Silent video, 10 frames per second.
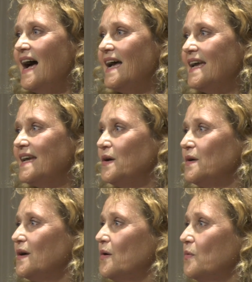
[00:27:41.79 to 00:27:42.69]

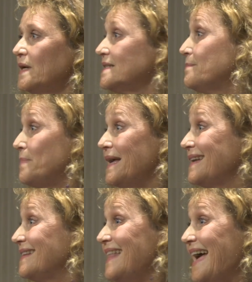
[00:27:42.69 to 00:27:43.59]
I went to
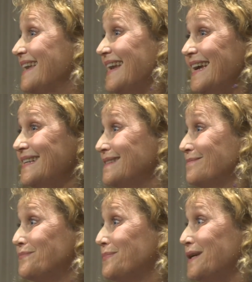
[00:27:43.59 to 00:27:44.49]
bed that night
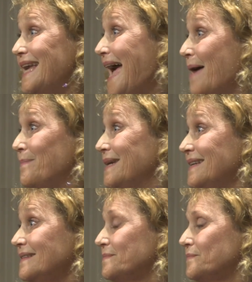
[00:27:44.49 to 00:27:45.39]
pretty
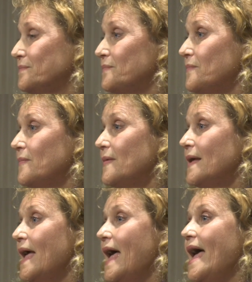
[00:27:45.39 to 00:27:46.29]
happy.
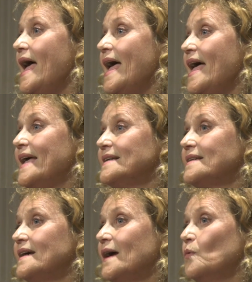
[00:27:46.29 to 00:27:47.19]

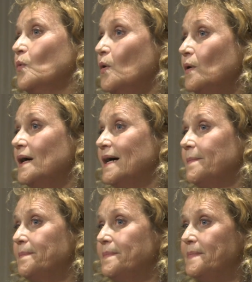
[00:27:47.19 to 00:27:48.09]
And I woke
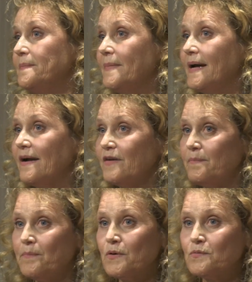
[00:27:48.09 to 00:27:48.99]
up, I
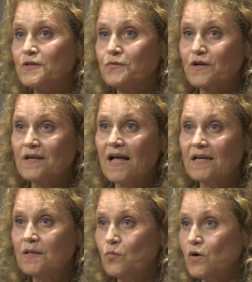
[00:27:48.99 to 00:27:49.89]
remember it was three
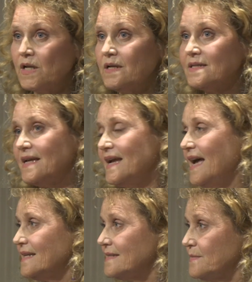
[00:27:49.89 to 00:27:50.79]
o'clock in the morning, because I
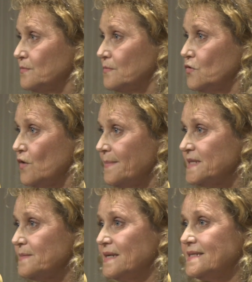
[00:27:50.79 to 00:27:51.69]
had some
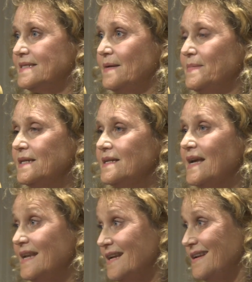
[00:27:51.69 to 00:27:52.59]
cramps in my stomach,
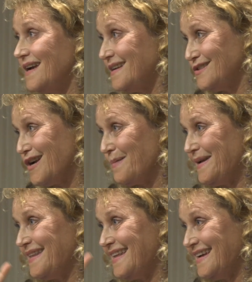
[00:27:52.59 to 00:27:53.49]
and I, I'll talk
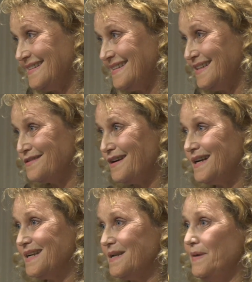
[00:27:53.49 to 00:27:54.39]
about that later
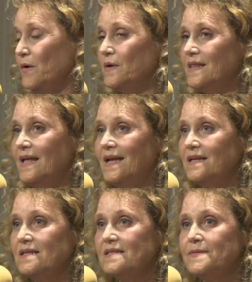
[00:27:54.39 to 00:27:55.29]
on, about what that
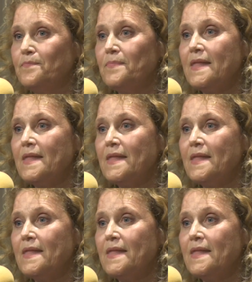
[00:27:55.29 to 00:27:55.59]
is.